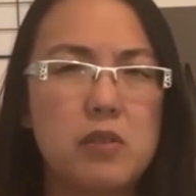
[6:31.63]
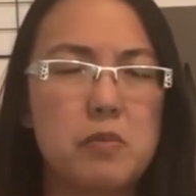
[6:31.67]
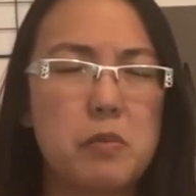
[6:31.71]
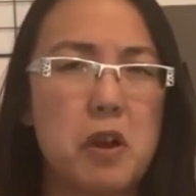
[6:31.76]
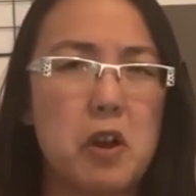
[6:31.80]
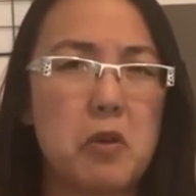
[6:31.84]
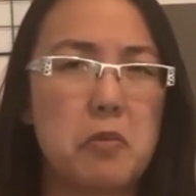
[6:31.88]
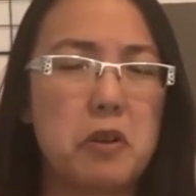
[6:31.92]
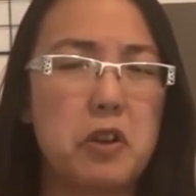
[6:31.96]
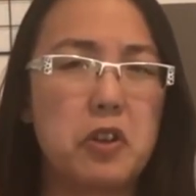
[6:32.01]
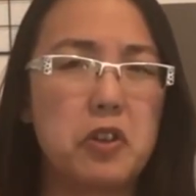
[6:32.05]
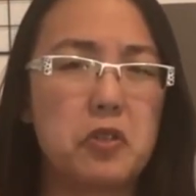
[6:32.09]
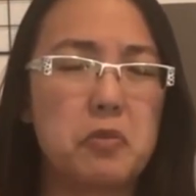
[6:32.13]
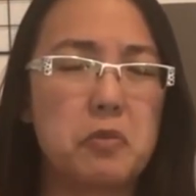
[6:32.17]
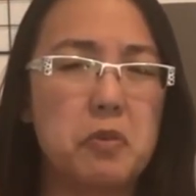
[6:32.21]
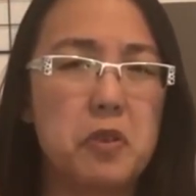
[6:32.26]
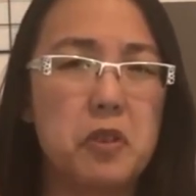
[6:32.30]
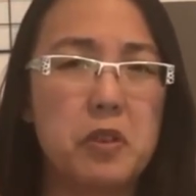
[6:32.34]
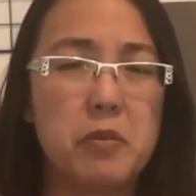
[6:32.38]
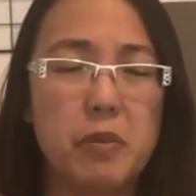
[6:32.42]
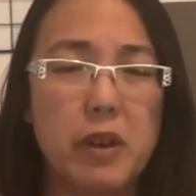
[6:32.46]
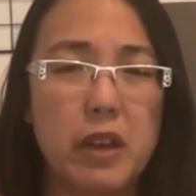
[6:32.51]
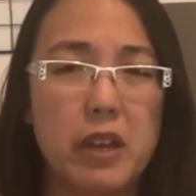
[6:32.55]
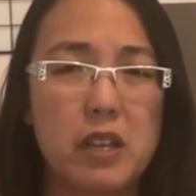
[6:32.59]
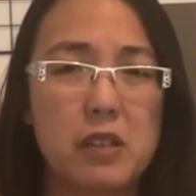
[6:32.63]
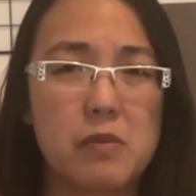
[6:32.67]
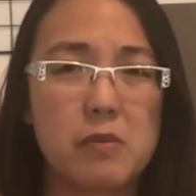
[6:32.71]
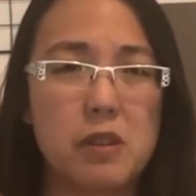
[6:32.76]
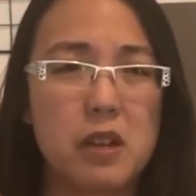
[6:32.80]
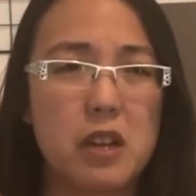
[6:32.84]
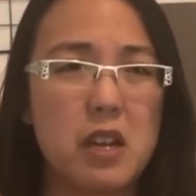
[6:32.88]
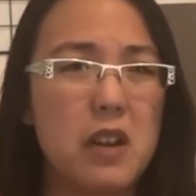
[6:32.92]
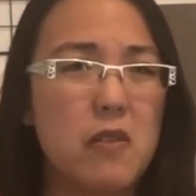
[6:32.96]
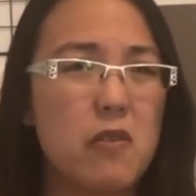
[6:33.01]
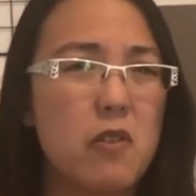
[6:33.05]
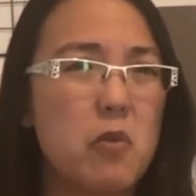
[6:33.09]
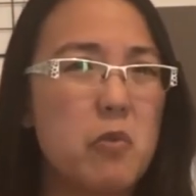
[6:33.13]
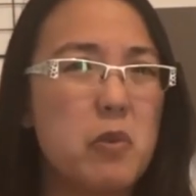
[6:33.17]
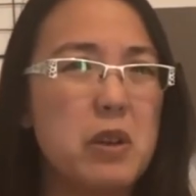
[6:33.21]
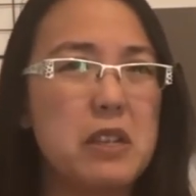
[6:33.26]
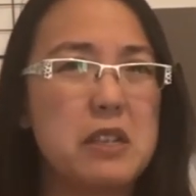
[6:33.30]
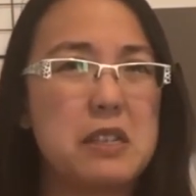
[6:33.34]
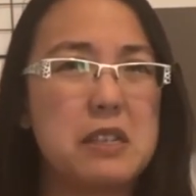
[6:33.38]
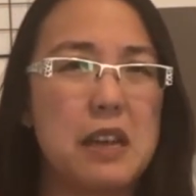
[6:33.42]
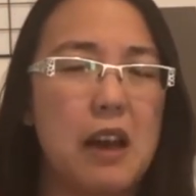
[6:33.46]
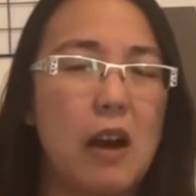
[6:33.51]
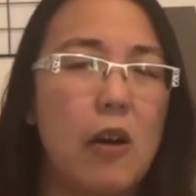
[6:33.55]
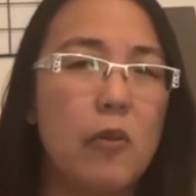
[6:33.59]
spare bedroom in the basement. I never
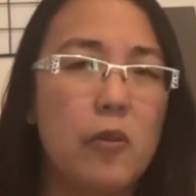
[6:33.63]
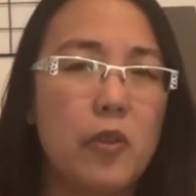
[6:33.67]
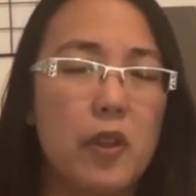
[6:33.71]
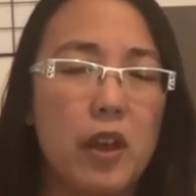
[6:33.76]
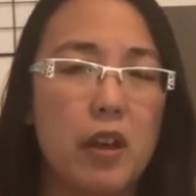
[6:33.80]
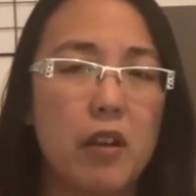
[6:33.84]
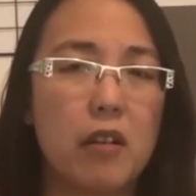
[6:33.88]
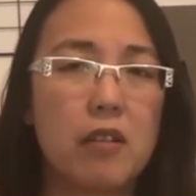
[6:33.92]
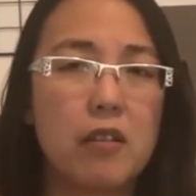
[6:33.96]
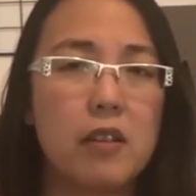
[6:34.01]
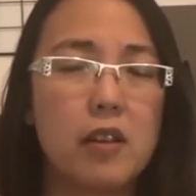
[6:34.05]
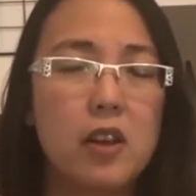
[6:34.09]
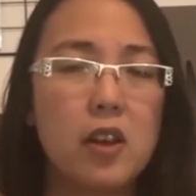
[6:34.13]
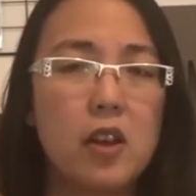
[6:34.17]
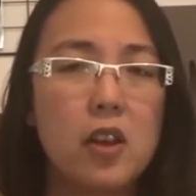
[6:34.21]
went down there.